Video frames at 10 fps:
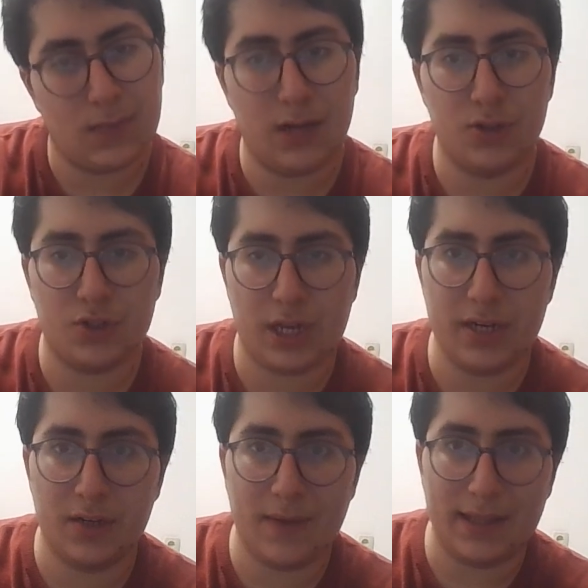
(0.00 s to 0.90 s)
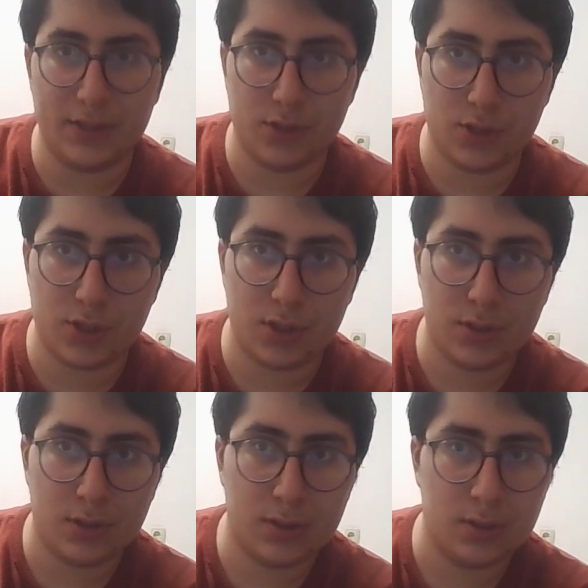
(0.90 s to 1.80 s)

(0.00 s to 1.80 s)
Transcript: our error values.